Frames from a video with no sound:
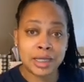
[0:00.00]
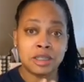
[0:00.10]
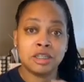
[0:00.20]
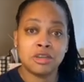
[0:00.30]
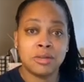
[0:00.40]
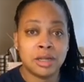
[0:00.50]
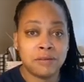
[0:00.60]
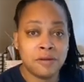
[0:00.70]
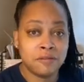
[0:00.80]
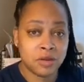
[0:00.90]
to show the love
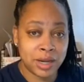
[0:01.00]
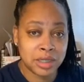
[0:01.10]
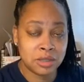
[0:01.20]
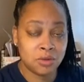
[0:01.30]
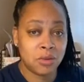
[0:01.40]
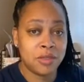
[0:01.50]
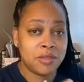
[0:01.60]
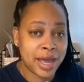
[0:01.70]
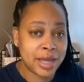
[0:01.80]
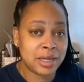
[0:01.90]
of Christ on
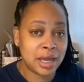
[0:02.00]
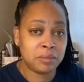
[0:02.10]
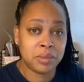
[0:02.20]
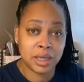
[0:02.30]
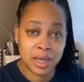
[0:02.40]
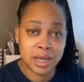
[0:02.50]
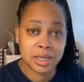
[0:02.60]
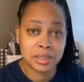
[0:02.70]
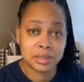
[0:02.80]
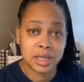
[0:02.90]
that day,
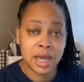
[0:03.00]
because